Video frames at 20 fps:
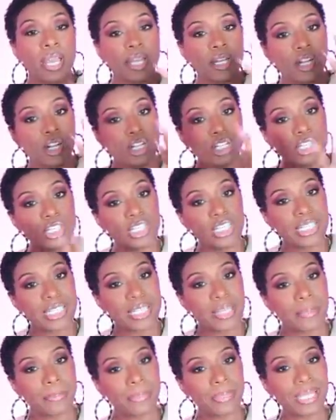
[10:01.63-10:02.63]
and our look
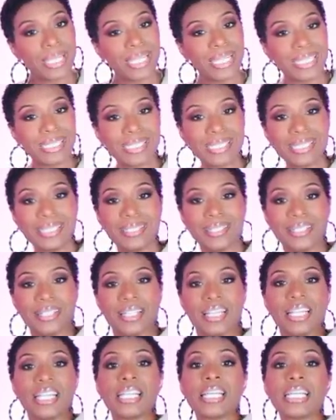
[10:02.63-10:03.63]
is complete.
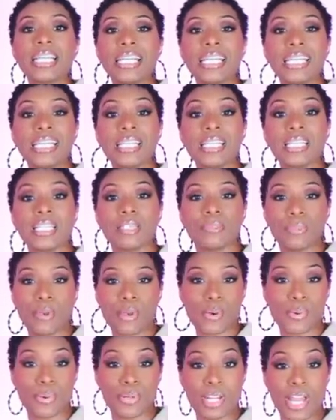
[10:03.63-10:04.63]

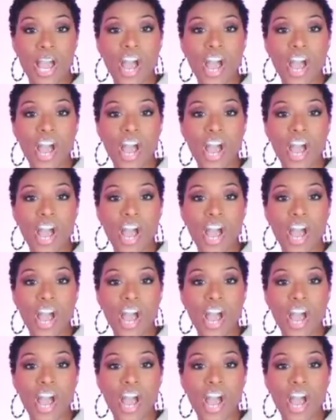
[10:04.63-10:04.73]
Inspo and